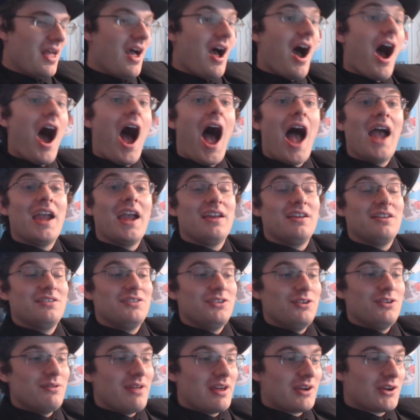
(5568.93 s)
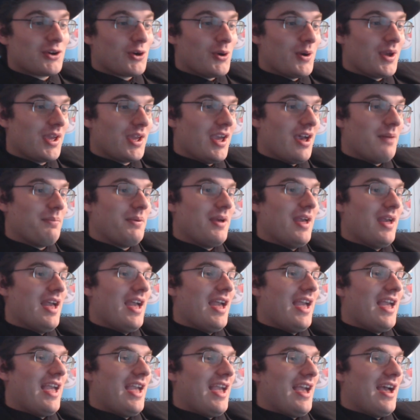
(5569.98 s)
I knew that growing up,
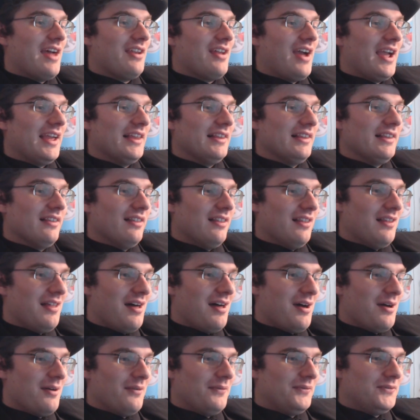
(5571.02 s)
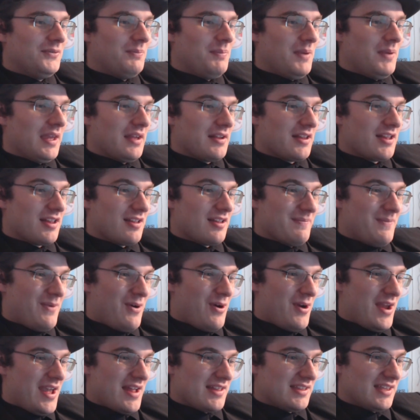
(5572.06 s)
and I loved being a
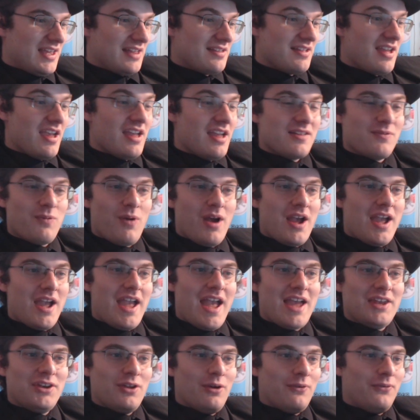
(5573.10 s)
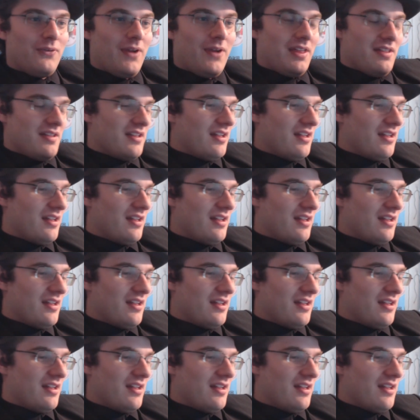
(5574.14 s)
smartass kid. That's why I had no friends.